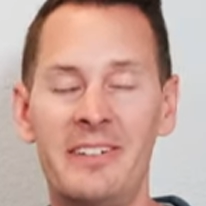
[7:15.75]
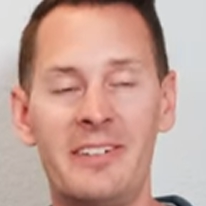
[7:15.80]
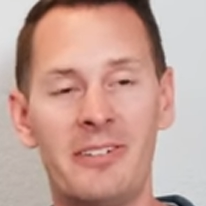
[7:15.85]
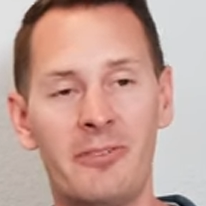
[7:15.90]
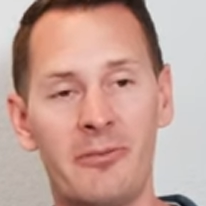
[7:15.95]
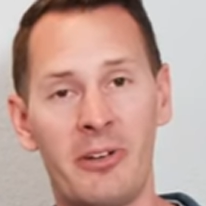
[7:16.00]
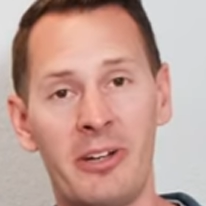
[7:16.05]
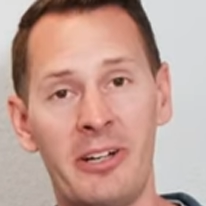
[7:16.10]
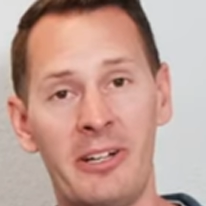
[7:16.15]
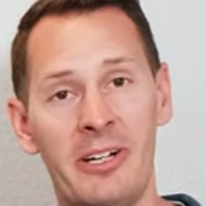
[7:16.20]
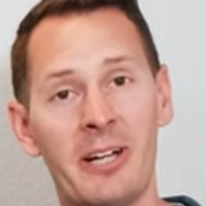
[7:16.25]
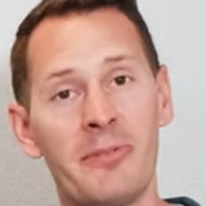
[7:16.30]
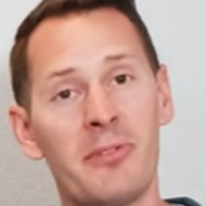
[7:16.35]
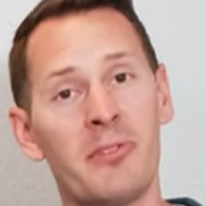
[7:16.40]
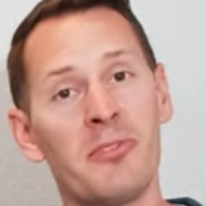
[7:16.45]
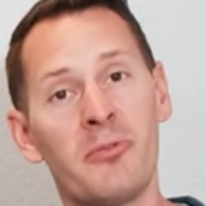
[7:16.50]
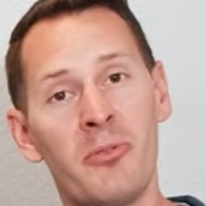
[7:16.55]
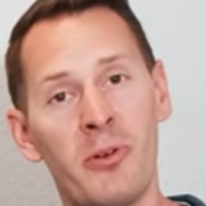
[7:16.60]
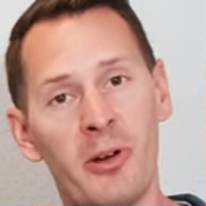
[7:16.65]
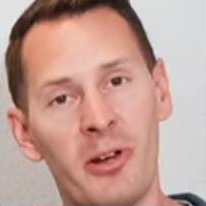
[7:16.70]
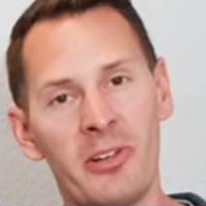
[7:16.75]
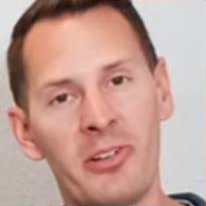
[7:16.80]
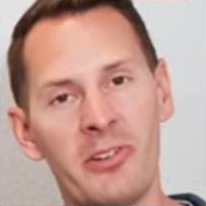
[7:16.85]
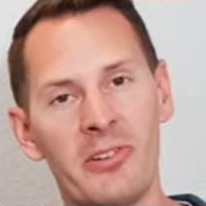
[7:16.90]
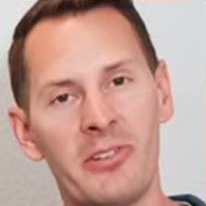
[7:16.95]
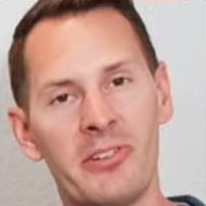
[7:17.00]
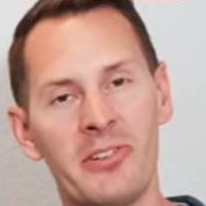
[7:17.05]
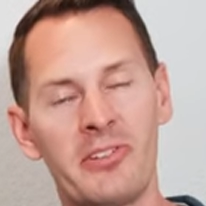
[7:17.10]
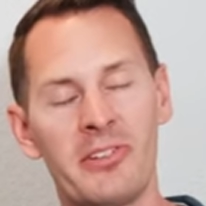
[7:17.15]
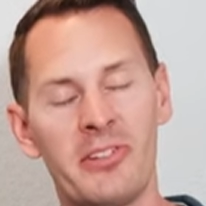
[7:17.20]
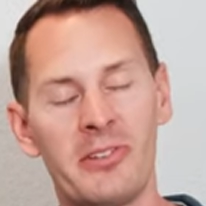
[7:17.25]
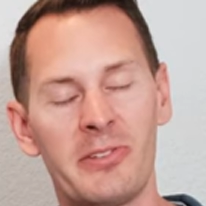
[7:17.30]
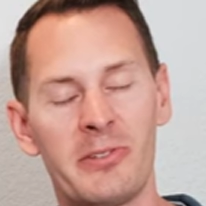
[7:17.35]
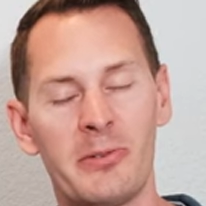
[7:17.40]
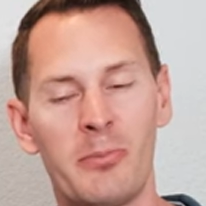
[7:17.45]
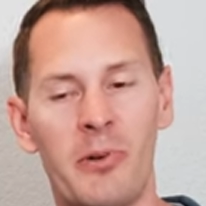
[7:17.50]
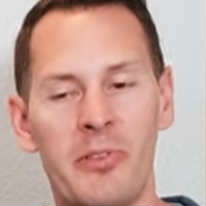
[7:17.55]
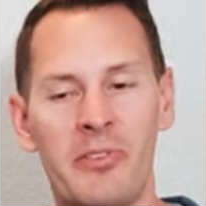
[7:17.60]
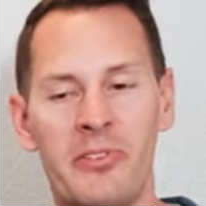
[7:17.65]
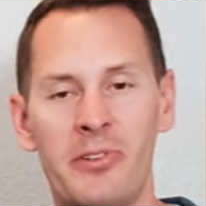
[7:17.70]
funny enough, is very consistent
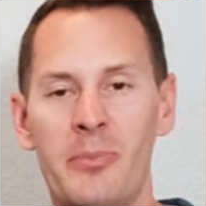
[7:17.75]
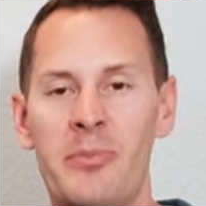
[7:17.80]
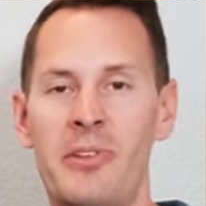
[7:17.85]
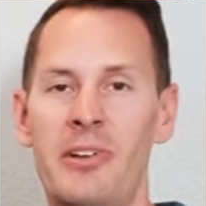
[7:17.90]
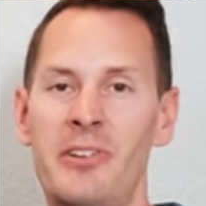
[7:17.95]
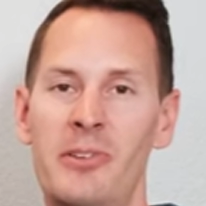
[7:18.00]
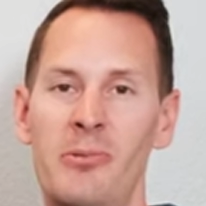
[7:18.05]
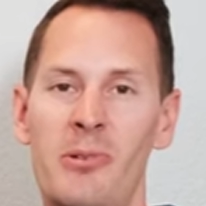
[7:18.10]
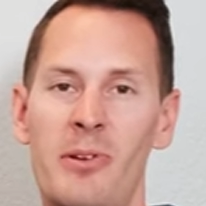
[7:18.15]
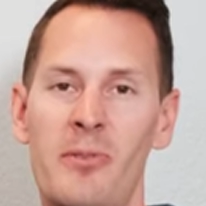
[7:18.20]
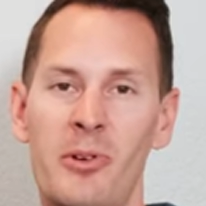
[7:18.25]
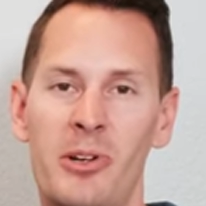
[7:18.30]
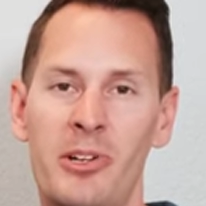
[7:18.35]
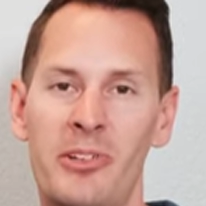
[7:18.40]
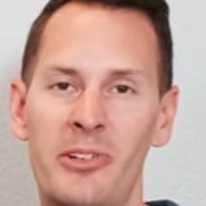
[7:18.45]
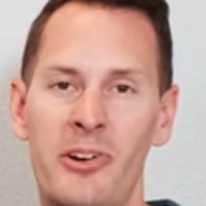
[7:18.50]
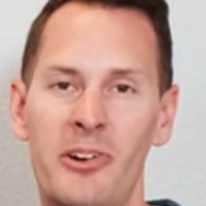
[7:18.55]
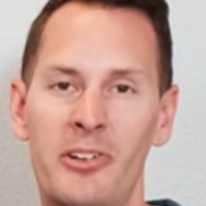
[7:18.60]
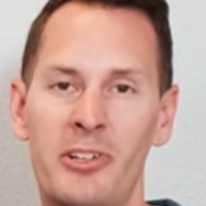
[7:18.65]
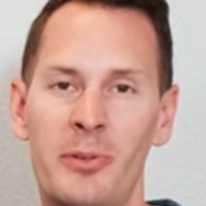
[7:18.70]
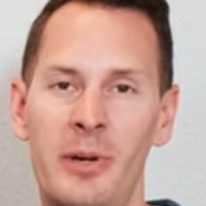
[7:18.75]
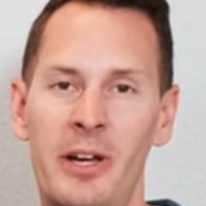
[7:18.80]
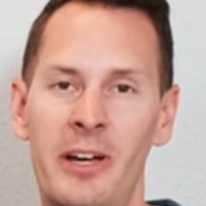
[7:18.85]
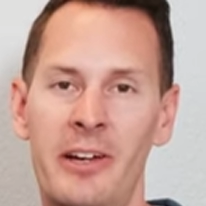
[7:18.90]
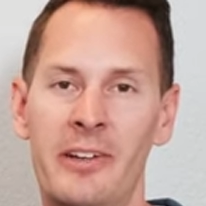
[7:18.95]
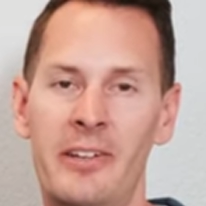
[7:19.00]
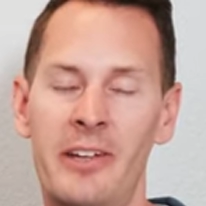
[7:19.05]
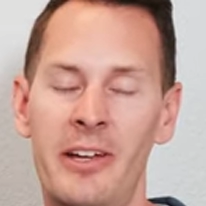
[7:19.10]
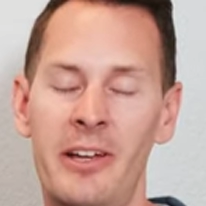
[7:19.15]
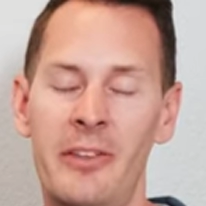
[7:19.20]
with some things that we've already talked about,